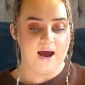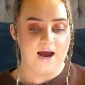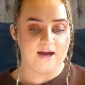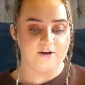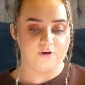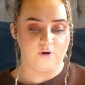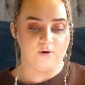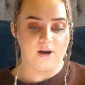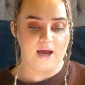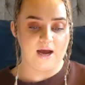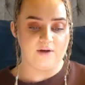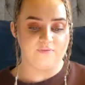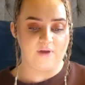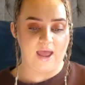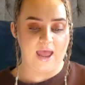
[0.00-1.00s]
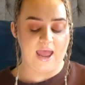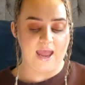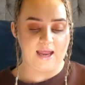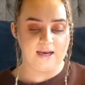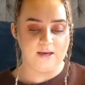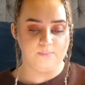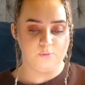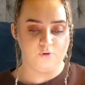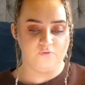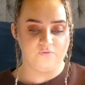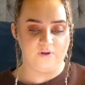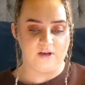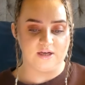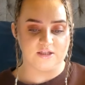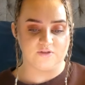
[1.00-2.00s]
I don't have any more
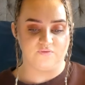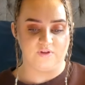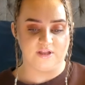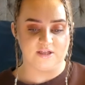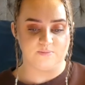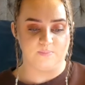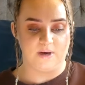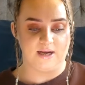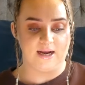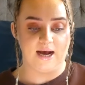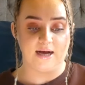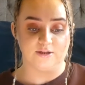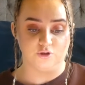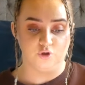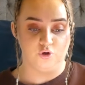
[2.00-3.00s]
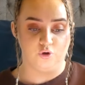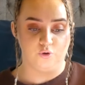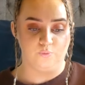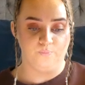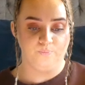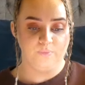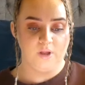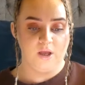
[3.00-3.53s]
feelings for this man at all.